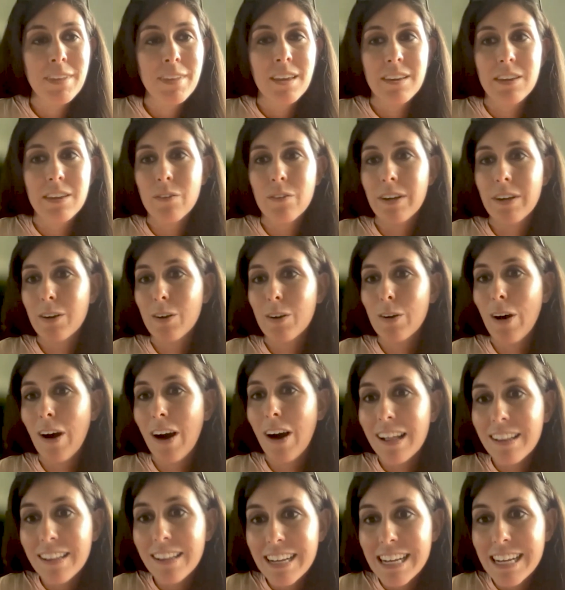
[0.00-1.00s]
You can
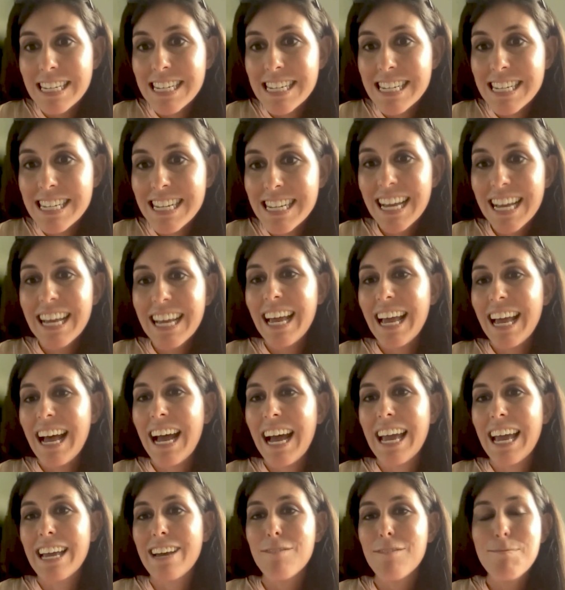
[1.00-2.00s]
call us.
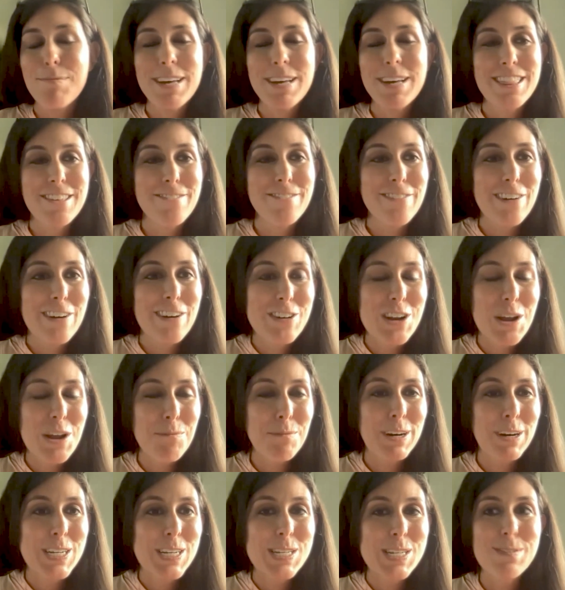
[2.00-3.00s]
I have put the phone
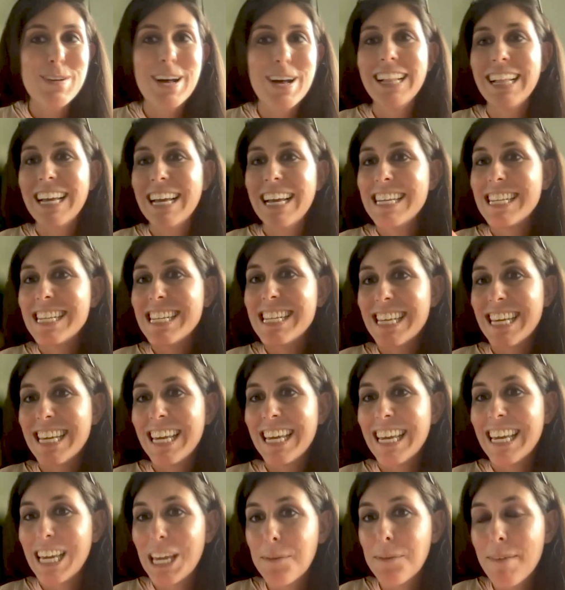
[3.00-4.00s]
number as well as
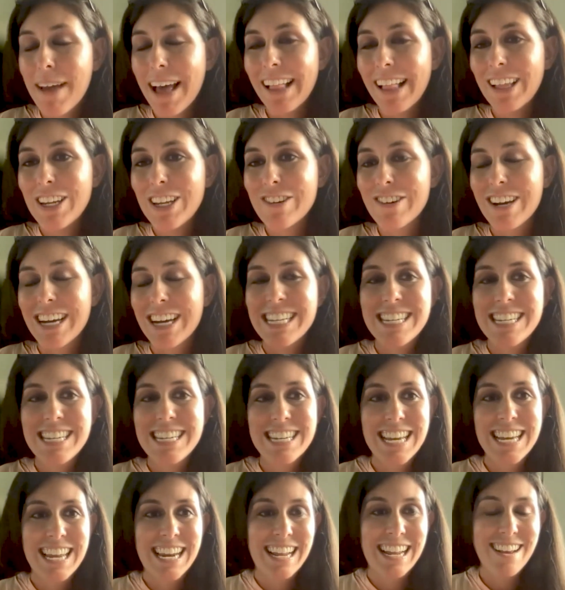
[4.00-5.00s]
the email address to
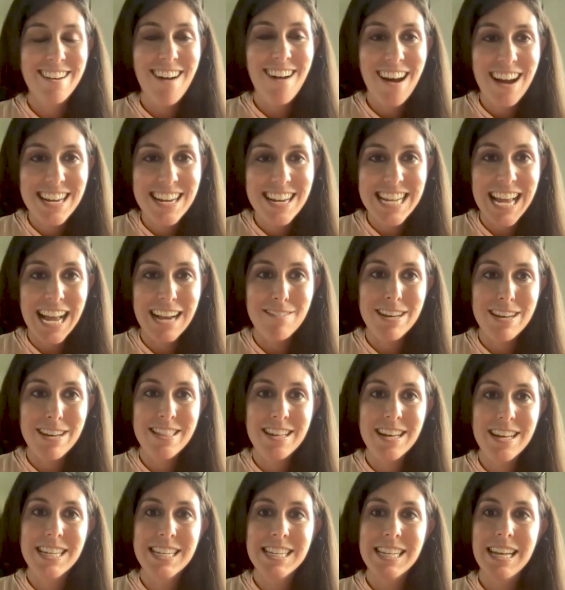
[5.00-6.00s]
get in contact with
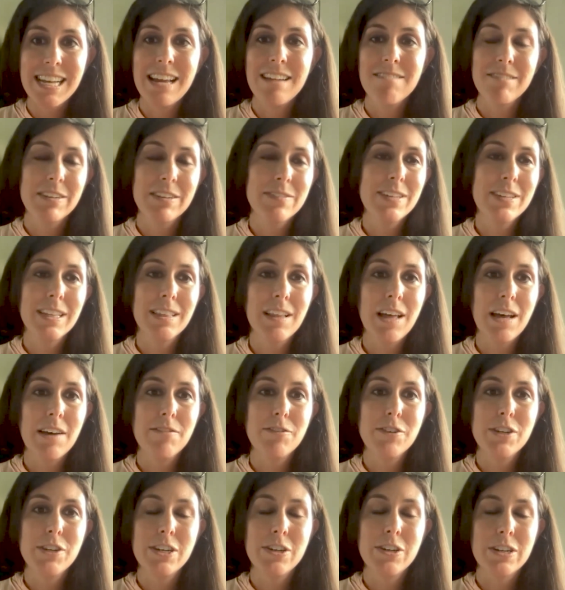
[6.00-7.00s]
us, and we would
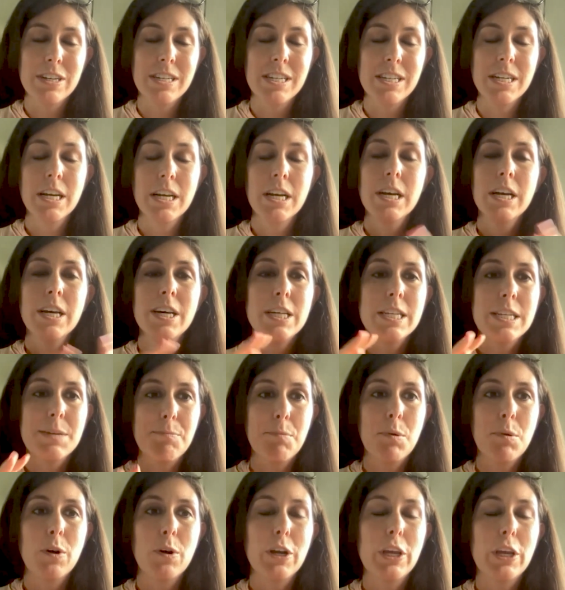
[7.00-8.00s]
love to just
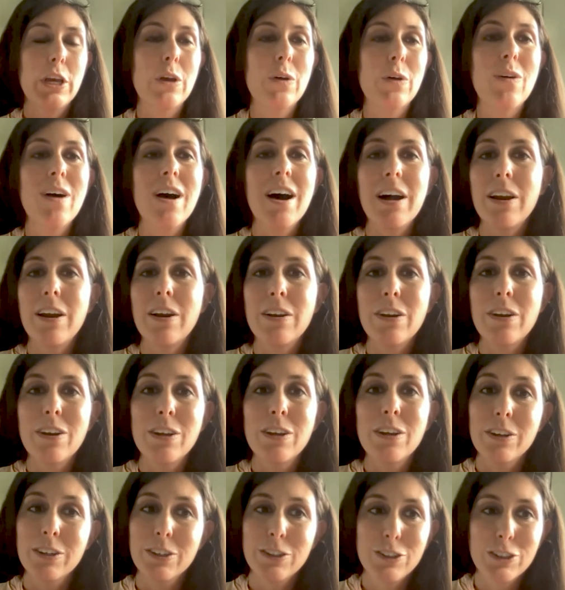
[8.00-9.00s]
support you on
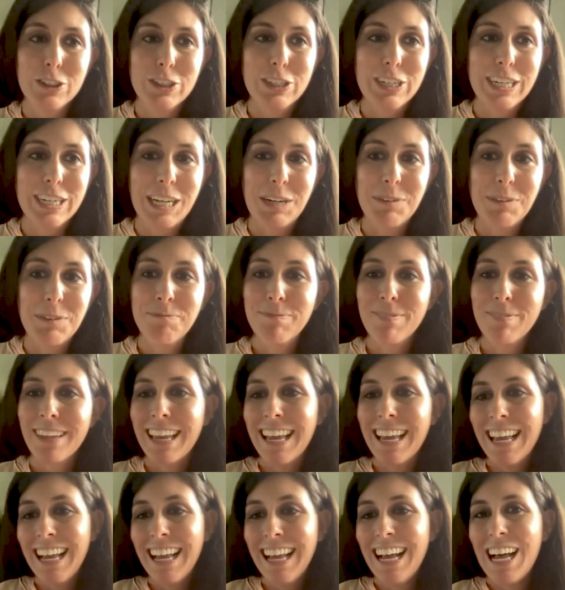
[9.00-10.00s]
your journey.
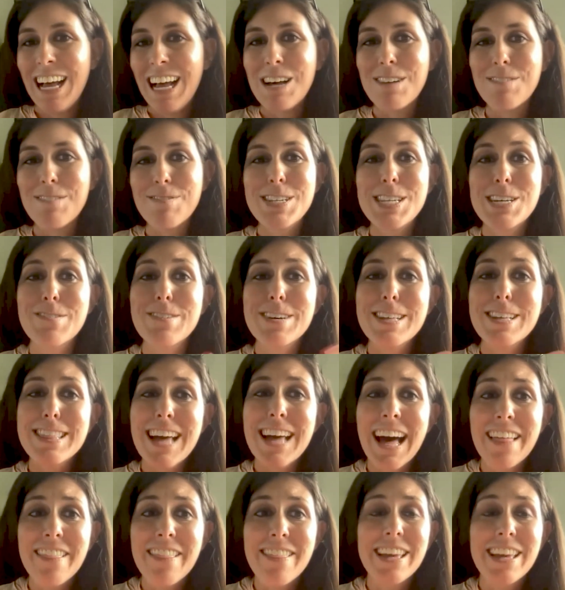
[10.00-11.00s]
So with
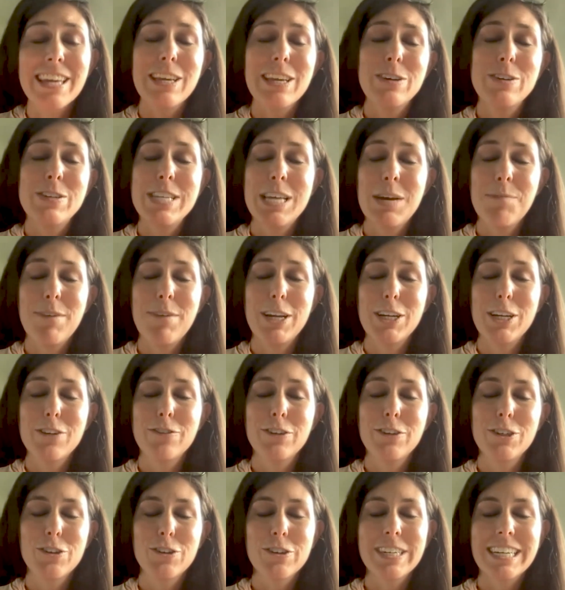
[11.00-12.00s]
that, thank you so much
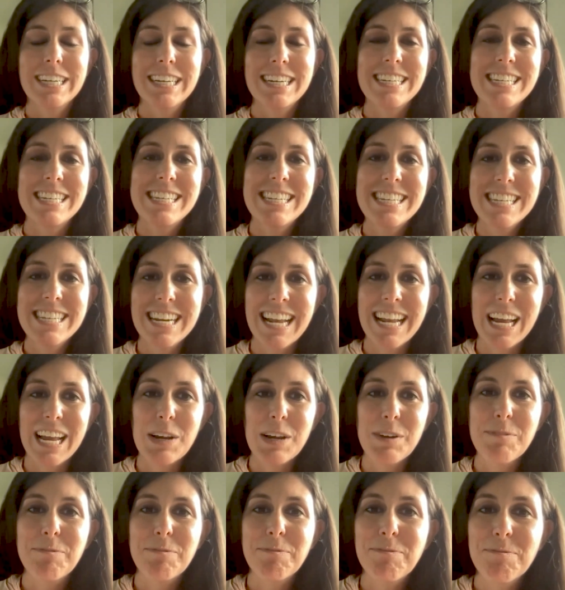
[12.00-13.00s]
for joining us
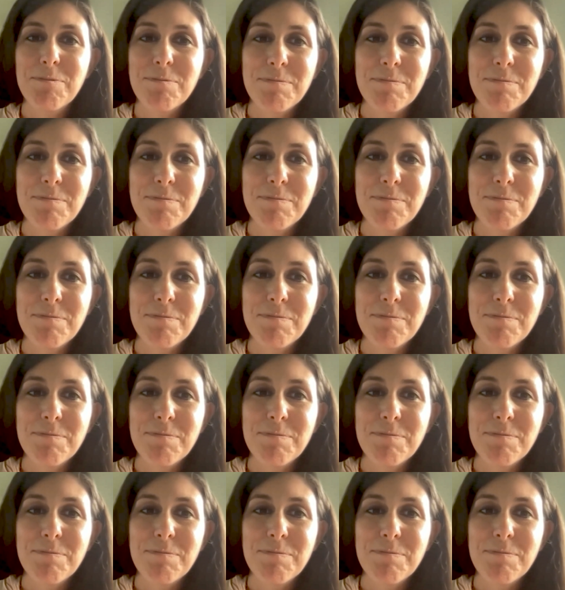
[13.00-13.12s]
today.